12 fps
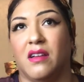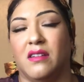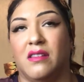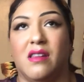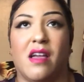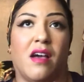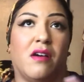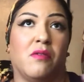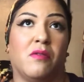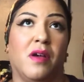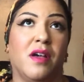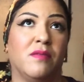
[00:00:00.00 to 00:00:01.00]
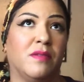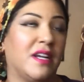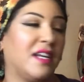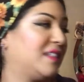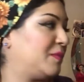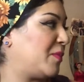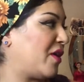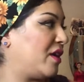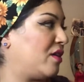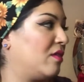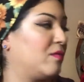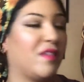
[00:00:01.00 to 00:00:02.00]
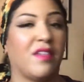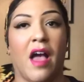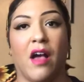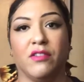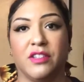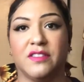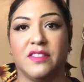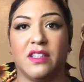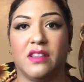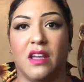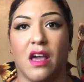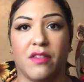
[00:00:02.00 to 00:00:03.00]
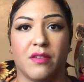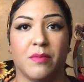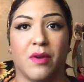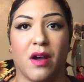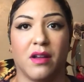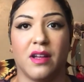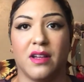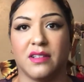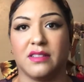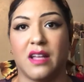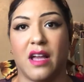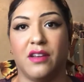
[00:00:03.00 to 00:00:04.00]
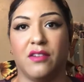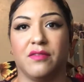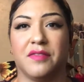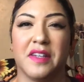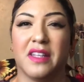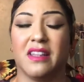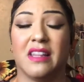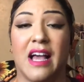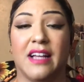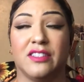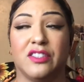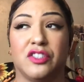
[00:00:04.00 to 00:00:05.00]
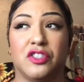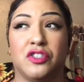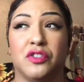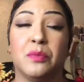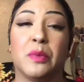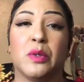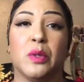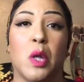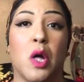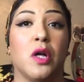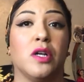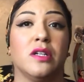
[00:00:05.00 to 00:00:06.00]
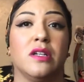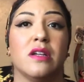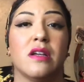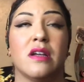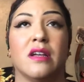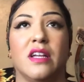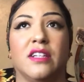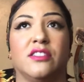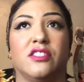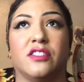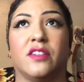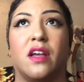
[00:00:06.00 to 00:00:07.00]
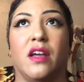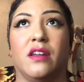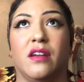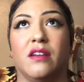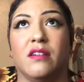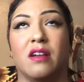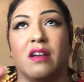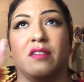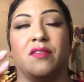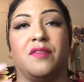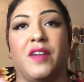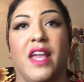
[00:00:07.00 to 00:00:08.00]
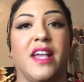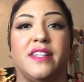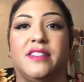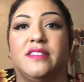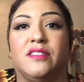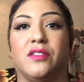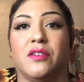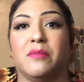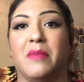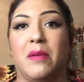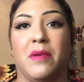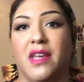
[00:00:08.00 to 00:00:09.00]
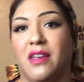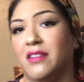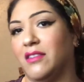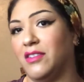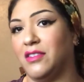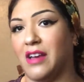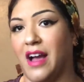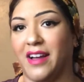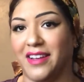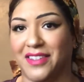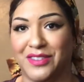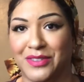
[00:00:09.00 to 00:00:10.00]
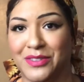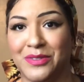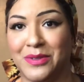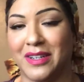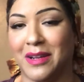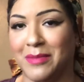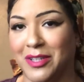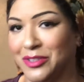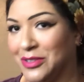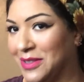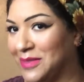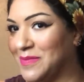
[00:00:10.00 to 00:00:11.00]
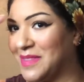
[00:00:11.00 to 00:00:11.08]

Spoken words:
Now, when I spray it on without using the other products, I don't feel it lasts super long. It just kind of fades, or maybe I get used to it, I'm not sure.